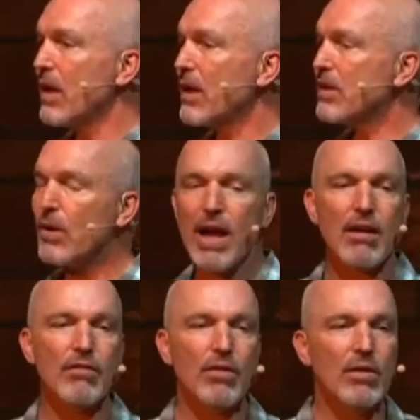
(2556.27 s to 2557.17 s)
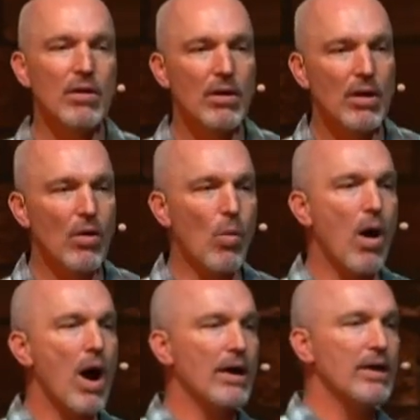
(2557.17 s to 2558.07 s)
to ever
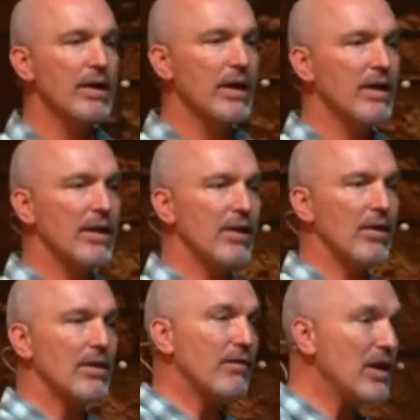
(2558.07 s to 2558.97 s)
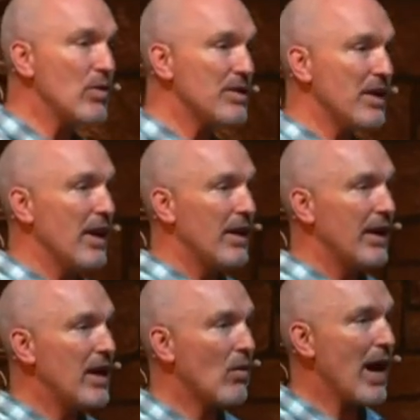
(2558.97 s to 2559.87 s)
walk the earth. If he was
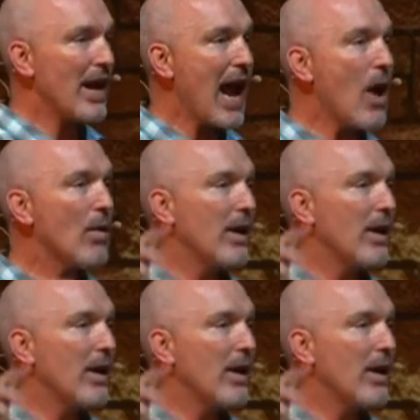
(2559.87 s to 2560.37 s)
here right now,